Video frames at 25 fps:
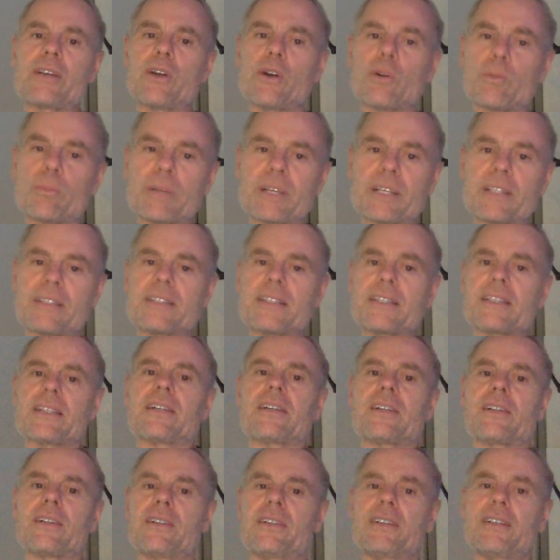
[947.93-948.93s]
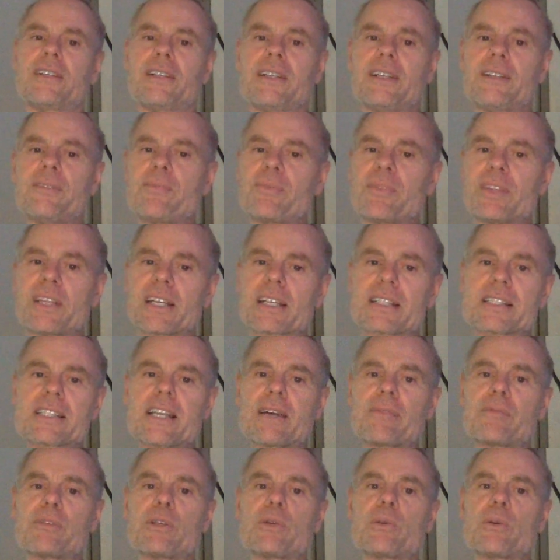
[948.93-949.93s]
No big deal,
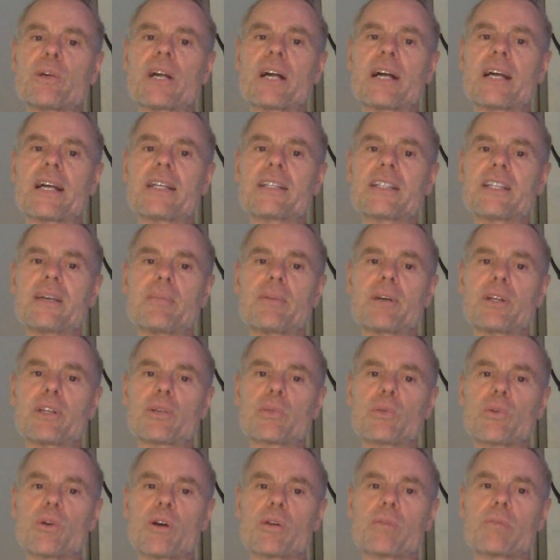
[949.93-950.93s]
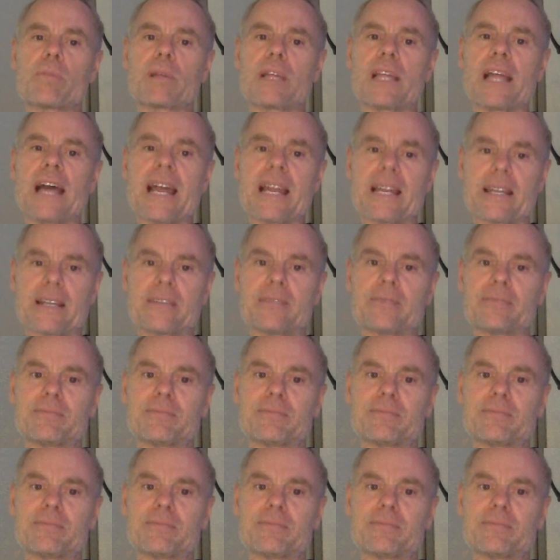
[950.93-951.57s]
except you and I end up on the wrong planet,